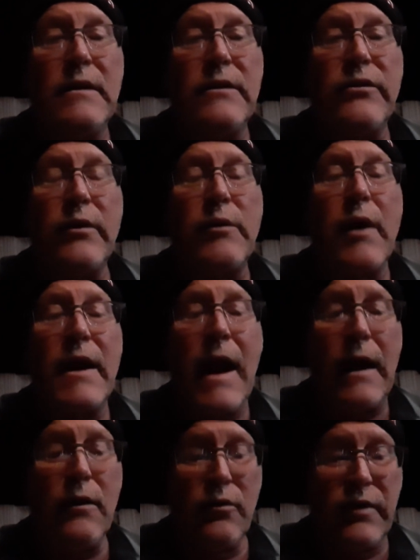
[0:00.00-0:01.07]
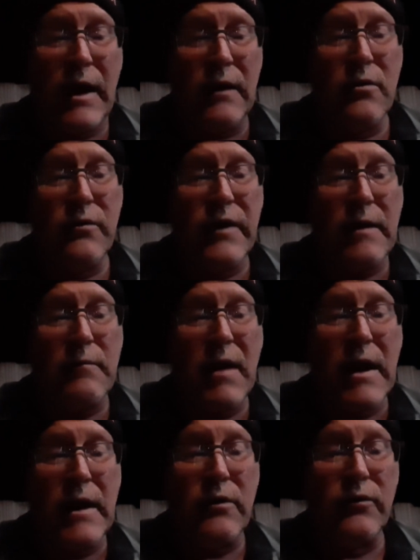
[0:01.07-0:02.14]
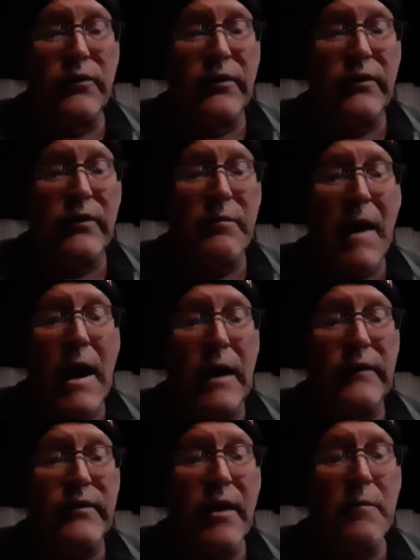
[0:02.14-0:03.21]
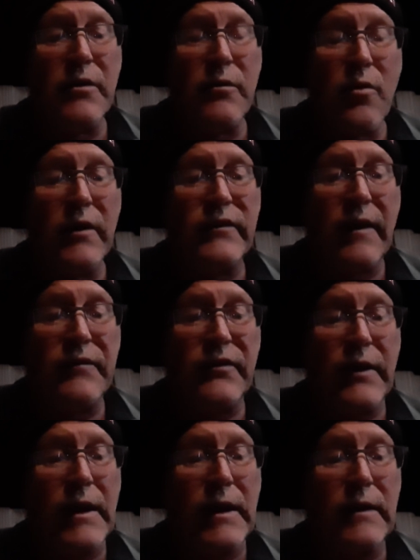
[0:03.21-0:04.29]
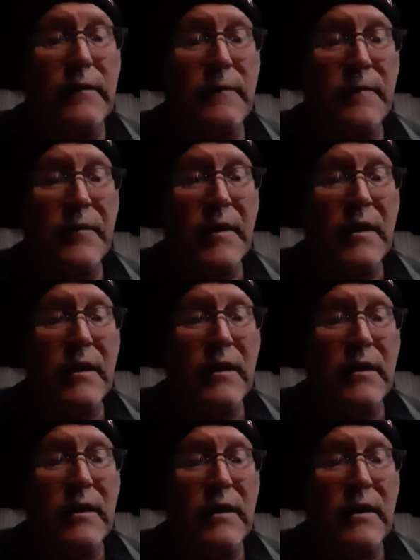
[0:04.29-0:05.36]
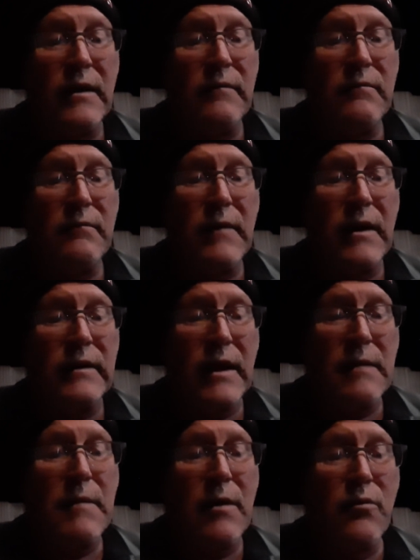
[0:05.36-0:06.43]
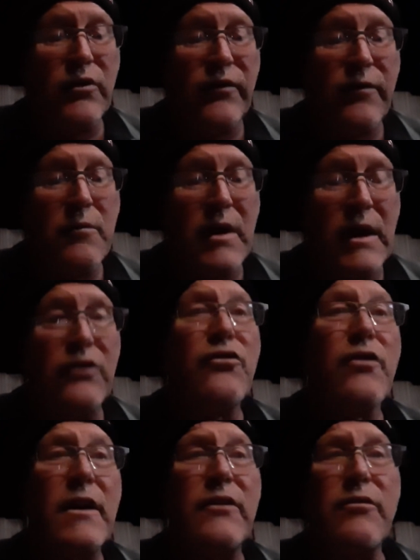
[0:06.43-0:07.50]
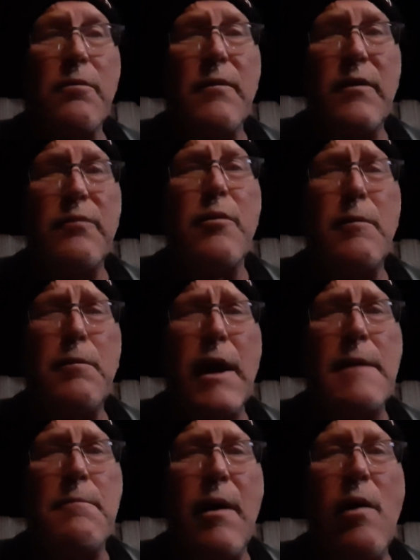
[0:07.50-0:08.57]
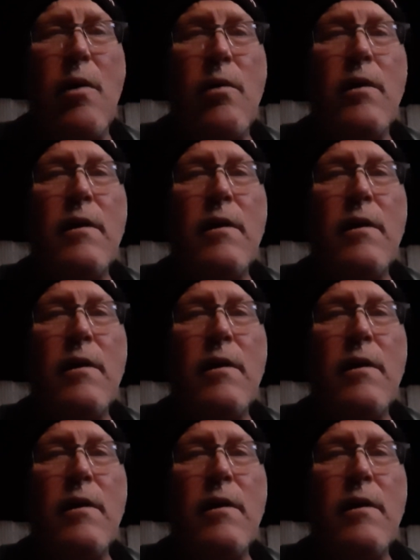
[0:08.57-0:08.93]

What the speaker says: so anyway, and I don't think my ankles is as bad as some of the ones I've seen. I think mine was from an injury, and it's for playing ball.